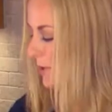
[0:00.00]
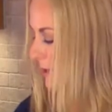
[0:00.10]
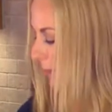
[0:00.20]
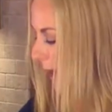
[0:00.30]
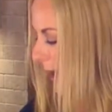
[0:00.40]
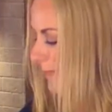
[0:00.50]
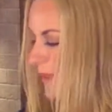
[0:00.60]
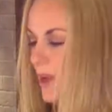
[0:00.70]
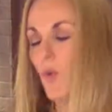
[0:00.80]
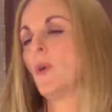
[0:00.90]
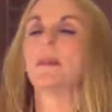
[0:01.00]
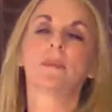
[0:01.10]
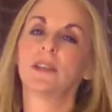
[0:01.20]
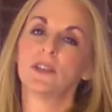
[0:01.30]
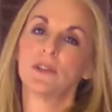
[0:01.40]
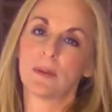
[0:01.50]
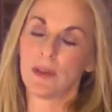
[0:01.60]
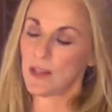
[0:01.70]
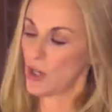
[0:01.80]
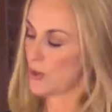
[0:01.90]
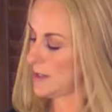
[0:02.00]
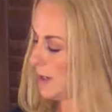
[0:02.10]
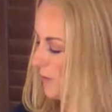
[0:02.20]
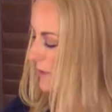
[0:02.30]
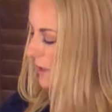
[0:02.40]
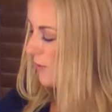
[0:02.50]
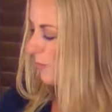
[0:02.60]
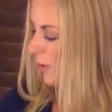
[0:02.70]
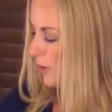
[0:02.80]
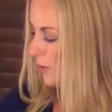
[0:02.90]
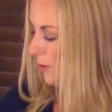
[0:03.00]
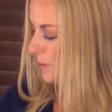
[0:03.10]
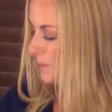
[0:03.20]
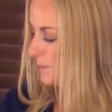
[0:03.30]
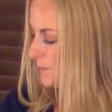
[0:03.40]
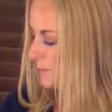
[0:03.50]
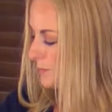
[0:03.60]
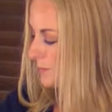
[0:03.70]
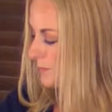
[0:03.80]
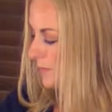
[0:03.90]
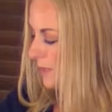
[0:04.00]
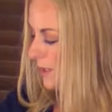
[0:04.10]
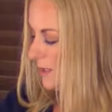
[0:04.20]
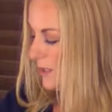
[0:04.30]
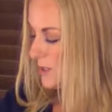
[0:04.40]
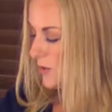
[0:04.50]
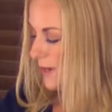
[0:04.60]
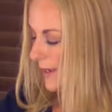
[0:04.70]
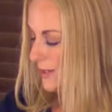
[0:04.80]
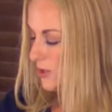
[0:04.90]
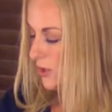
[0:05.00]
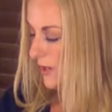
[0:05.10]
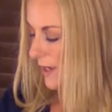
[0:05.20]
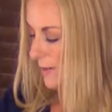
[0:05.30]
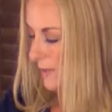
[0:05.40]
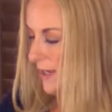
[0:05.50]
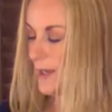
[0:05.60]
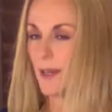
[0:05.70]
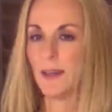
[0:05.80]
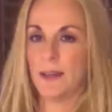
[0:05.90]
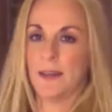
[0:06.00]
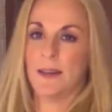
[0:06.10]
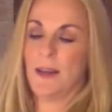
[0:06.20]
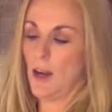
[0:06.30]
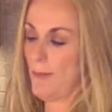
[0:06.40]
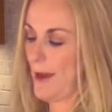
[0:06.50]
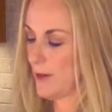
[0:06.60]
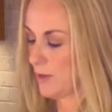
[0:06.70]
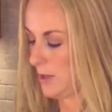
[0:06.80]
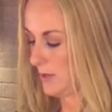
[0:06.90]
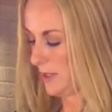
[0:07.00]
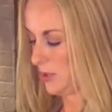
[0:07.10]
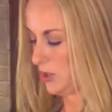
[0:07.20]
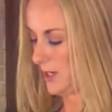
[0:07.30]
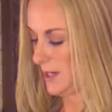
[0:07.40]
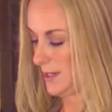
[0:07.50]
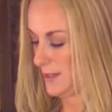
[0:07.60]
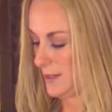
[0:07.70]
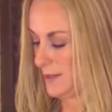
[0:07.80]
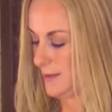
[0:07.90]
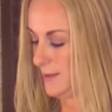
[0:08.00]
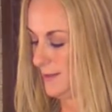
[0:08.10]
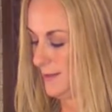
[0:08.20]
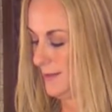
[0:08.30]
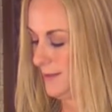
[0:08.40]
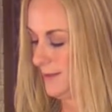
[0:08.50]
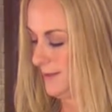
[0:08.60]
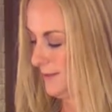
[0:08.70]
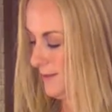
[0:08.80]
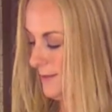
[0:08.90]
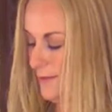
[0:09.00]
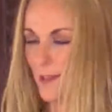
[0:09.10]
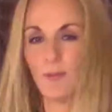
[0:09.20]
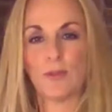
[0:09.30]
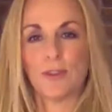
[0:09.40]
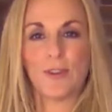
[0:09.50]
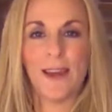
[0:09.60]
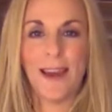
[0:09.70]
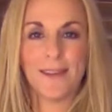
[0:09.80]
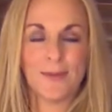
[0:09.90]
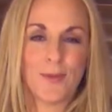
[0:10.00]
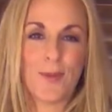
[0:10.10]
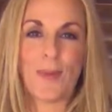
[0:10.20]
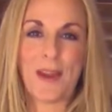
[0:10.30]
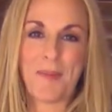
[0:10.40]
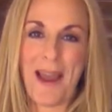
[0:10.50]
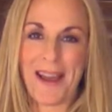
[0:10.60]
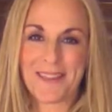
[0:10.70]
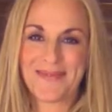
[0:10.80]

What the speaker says: as pie. What I'm going to do is I'm going to turn it down on this other burner so that I can show you how to make our macaroni and cheese. And we'll do that when we come back.